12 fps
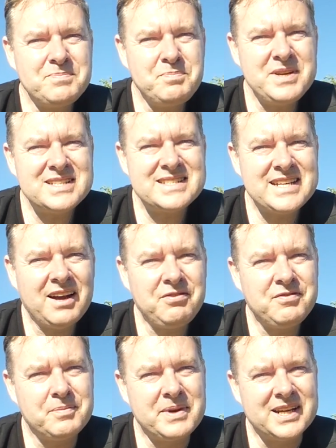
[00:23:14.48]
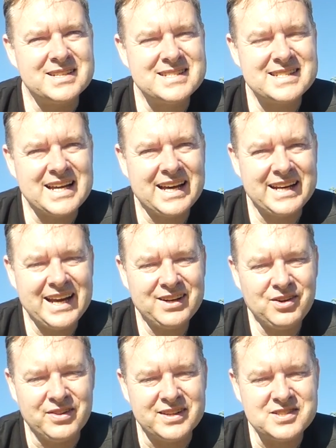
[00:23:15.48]
a bit tough for me to start
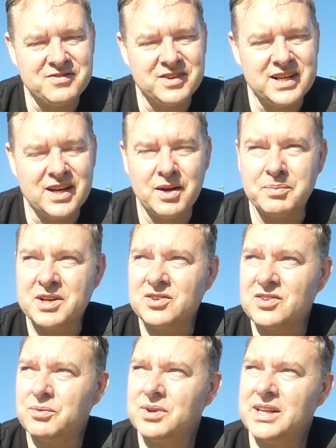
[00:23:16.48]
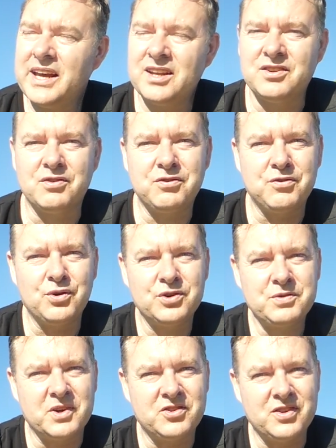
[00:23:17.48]
out on this video because I really had to
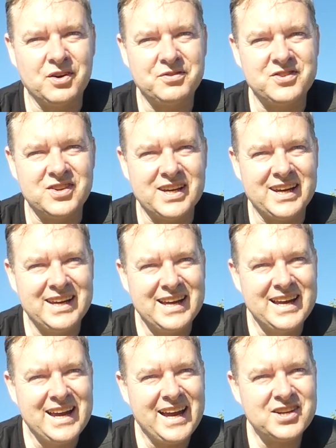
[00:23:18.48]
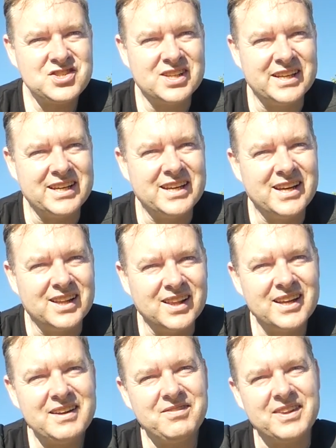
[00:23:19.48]
force myself to actually
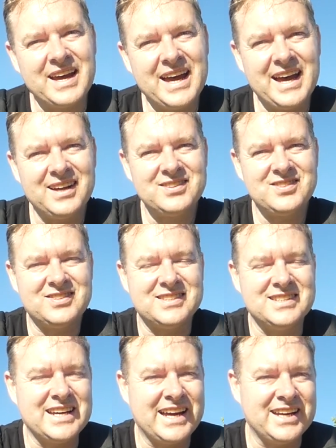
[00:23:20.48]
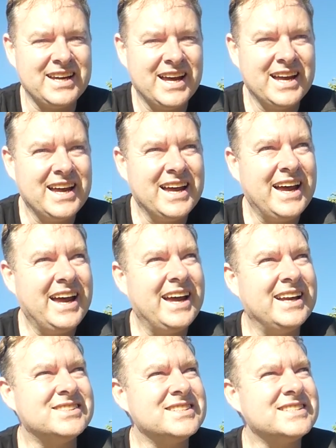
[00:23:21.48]
leave the house today
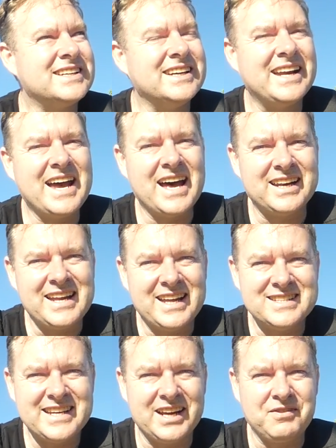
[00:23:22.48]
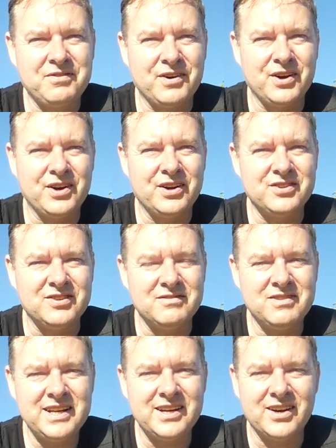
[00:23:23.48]
and just get out and take photos
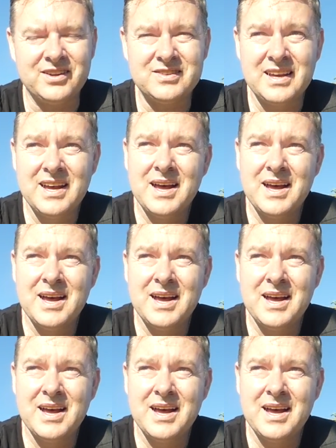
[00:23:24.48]
and videos.